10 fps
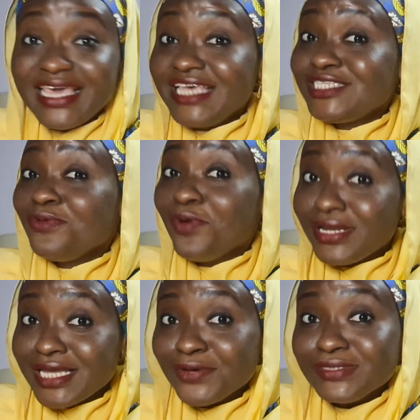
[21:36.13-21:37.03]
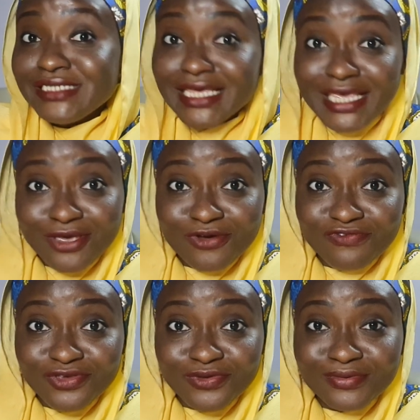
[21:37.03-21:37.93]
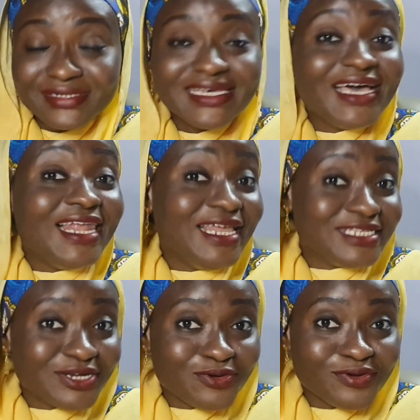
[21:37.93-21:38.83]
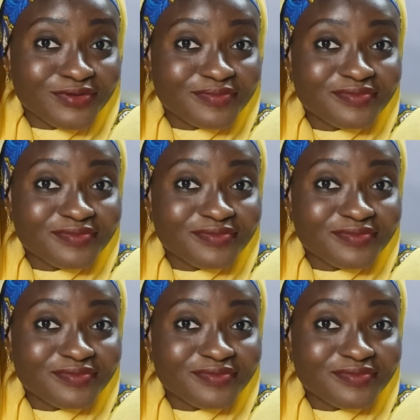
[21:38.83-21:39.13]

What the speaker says: is the one that will take care of you later on.